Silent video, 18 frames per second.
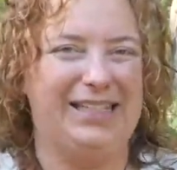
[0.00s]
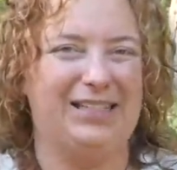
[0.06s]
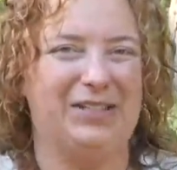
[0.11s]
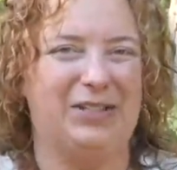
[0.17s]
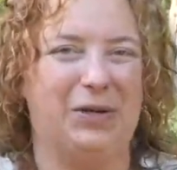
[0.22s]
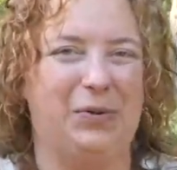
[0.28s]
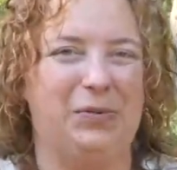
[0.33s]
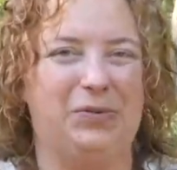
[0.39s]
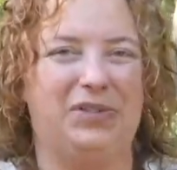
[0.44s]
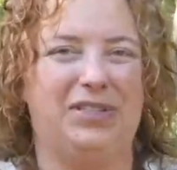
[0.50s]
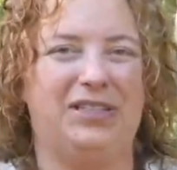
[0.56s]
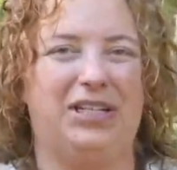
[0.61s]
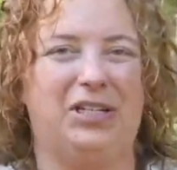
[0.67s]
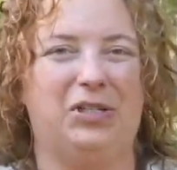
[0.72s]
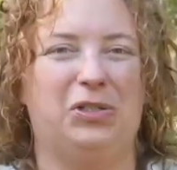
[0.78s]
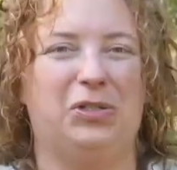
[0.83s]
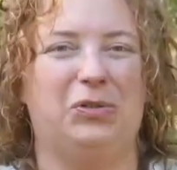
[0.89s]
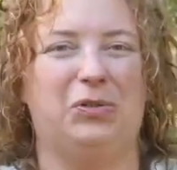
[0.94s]
and tones
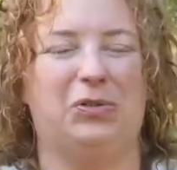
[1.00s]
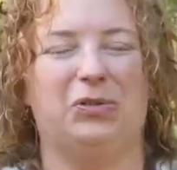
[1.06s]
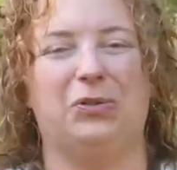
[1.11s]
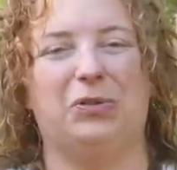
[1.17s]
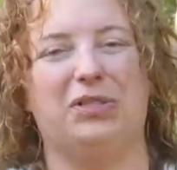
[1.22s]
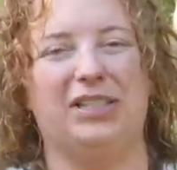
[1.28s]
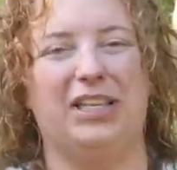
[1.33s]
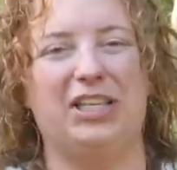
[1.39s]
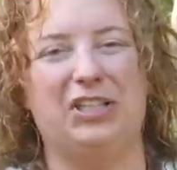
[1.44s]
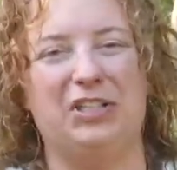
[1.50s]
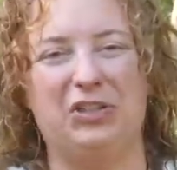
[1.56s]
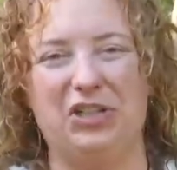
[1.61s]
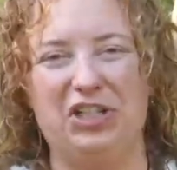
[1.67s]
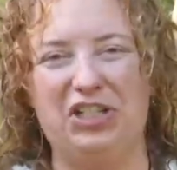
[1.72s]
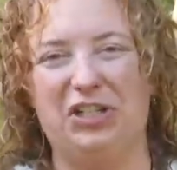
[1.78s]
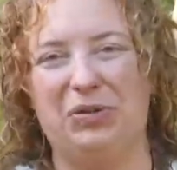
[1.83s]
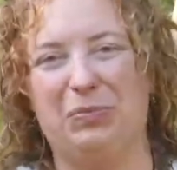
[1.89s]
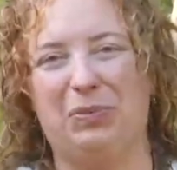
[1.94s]
tissues through its
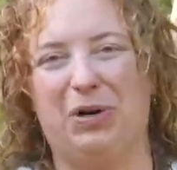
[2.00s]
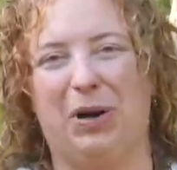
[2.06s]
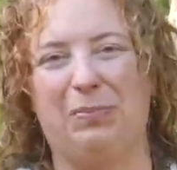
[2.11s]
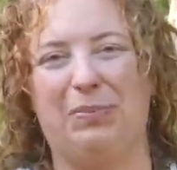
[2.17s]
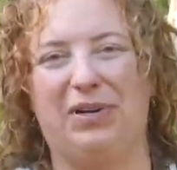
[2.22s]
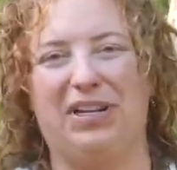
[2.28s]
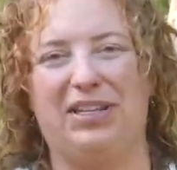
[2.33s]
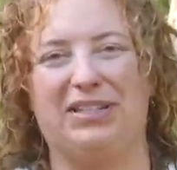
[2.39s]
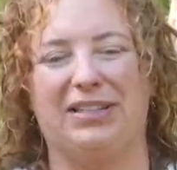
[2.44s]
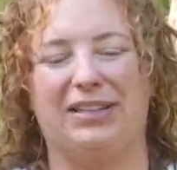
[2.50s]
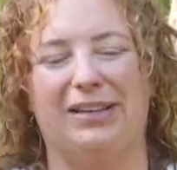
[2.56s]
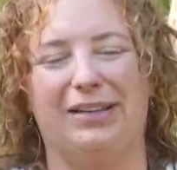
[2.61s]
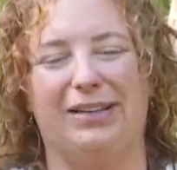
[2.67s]
astringent properties,